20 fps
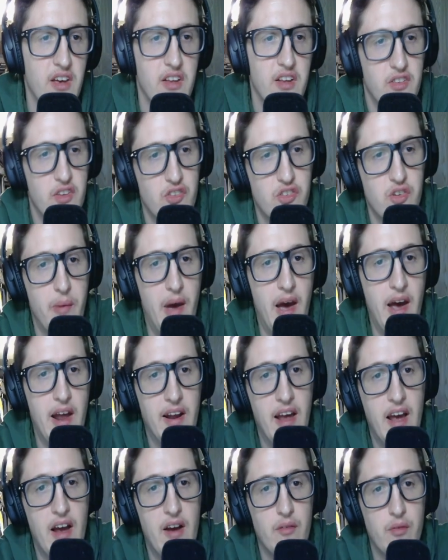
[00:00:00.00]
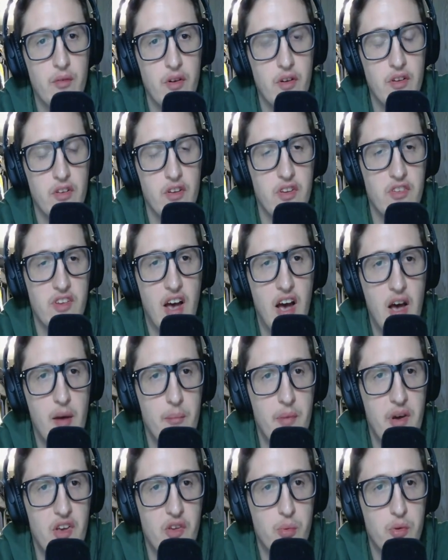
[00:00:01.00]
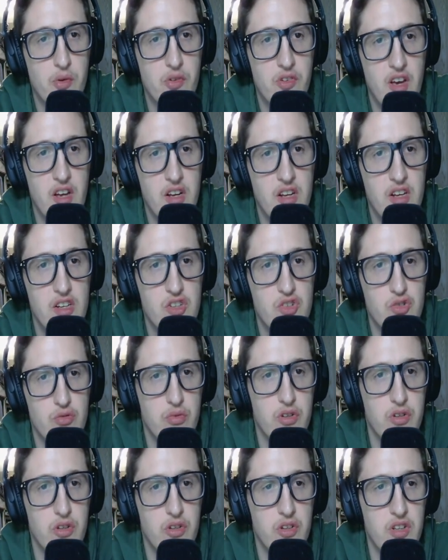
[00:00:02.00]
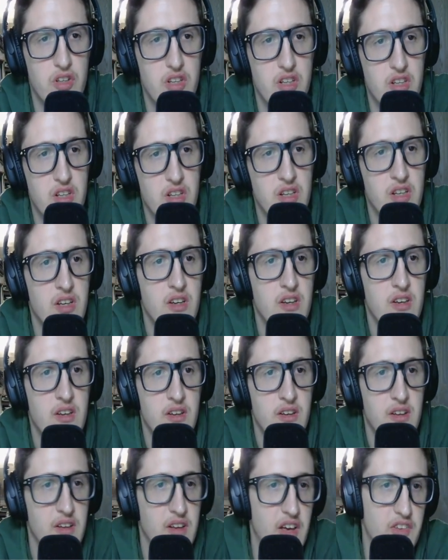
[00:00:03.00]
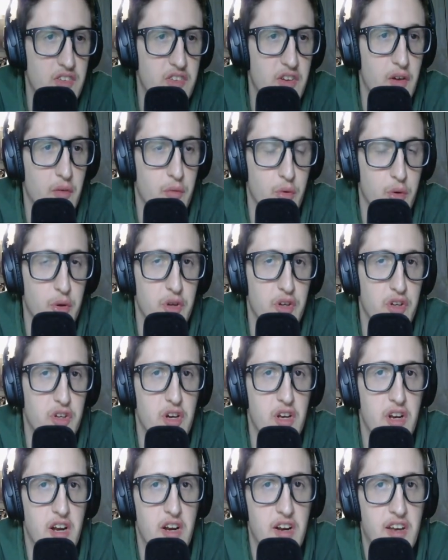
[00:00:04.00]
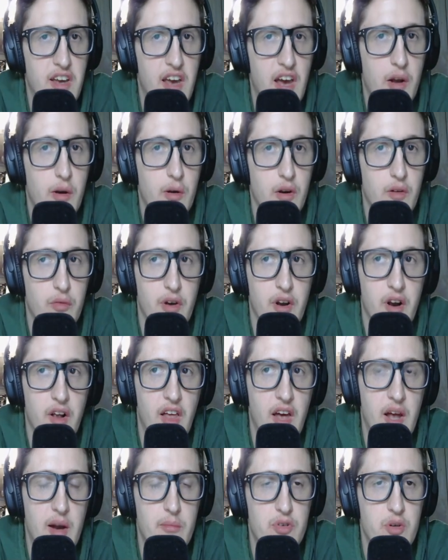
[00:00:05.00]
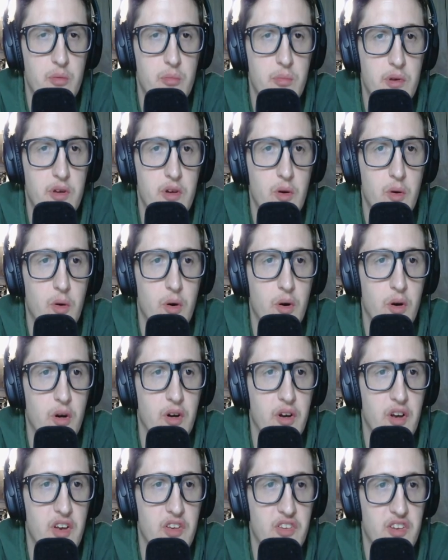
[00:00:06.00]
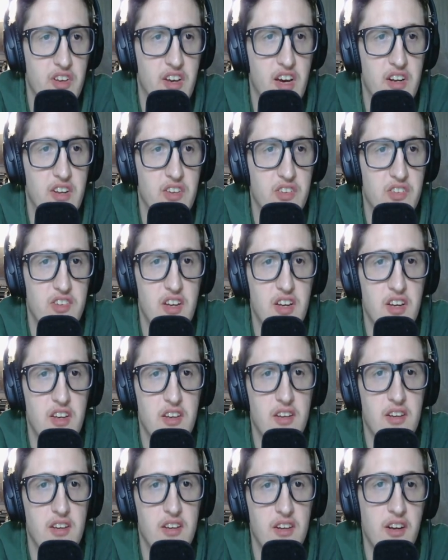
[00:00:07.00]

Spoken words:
does the on-base percentage is it a really good indicator of what a lineup should be, or is it kind of stinky?